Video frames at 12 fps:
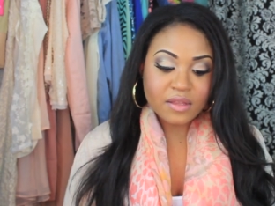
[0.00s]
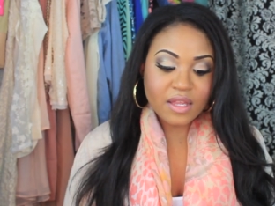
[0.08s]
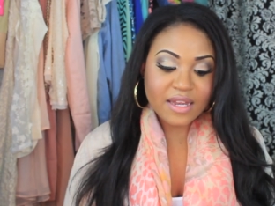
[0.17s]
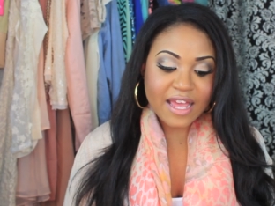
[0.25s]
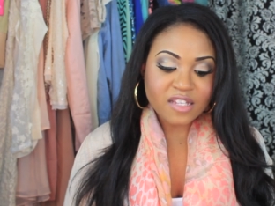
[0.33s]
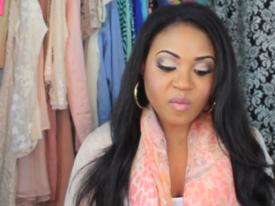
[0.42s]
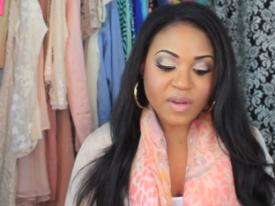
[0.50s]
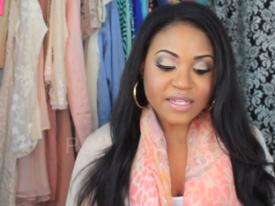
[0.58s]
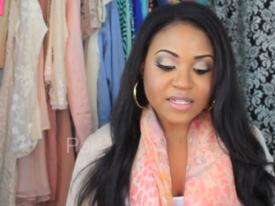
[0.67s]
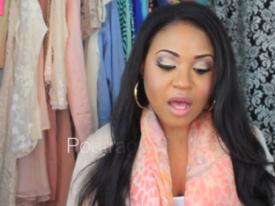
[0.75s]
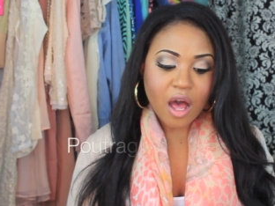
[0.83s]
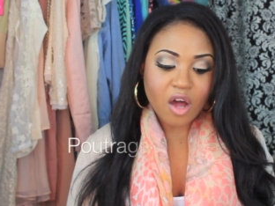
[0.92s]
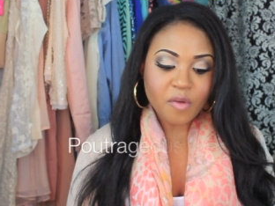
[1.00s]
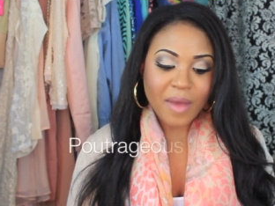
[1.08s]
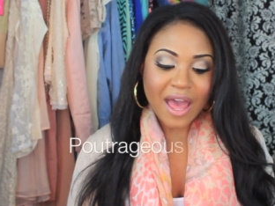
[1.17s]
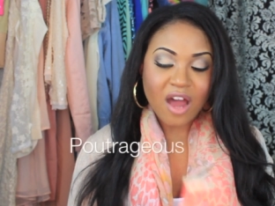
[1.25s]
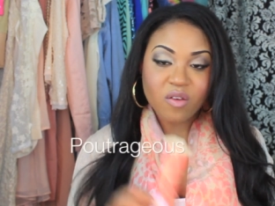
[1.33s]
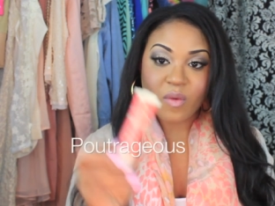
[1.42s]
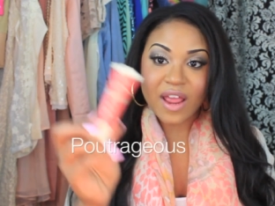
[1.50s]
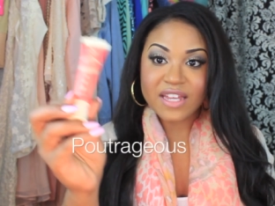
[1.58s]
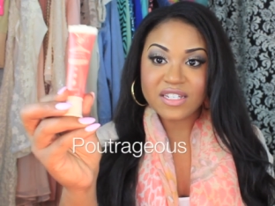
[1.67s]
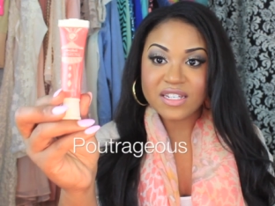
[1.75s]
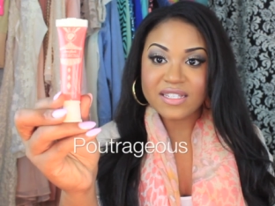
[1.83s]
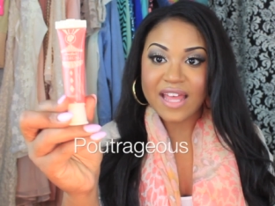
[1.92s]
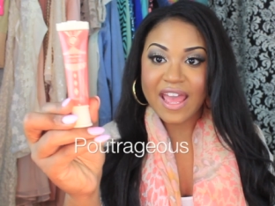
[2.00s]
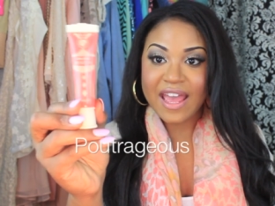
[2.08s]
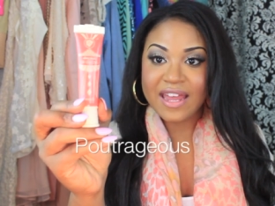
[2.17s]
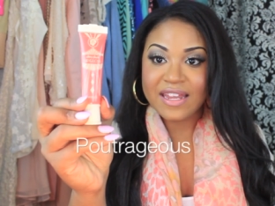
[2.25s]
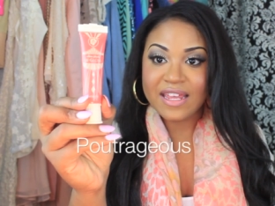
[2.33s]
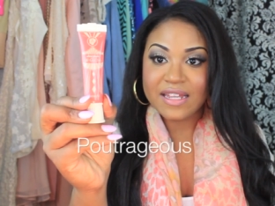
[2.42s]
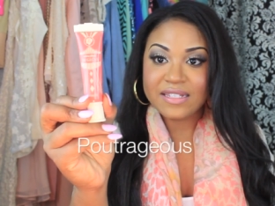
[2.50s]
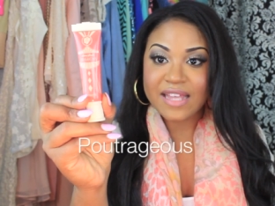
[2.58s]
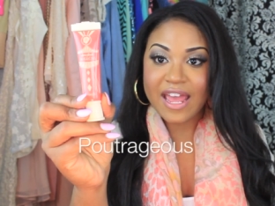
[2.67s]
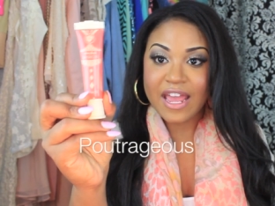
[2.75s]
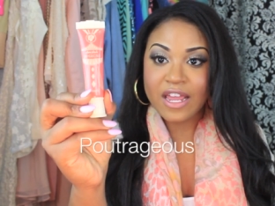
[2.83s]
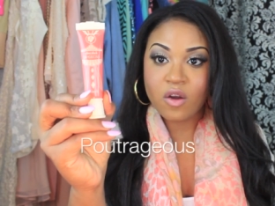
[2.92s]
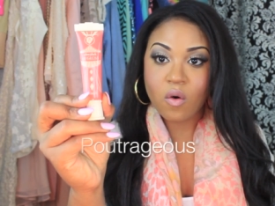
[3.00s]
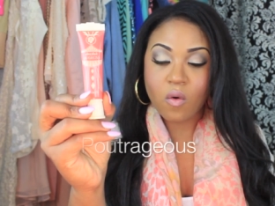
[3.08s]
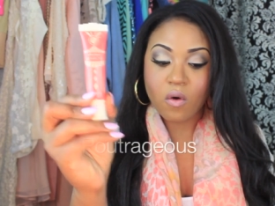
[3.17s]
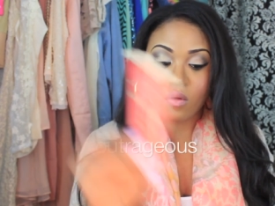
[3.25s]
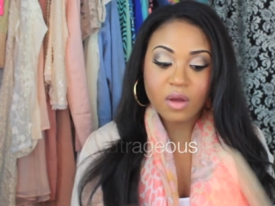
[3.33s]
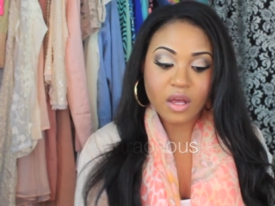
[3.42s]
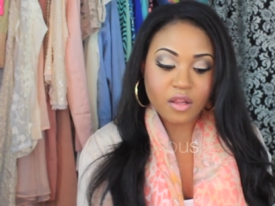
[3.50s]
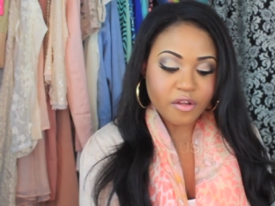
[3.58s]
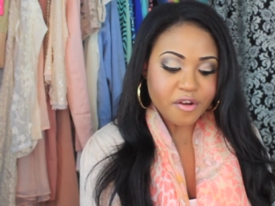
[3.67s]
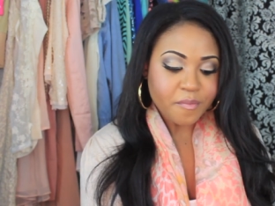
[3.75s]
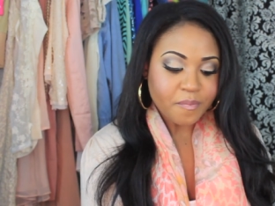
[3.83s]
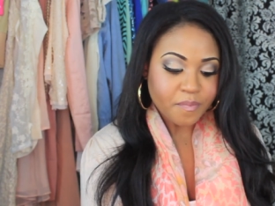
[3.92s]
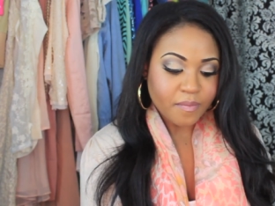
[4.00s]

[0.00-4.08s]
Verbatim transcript: The next one is called Pout Rages and it's a coral color.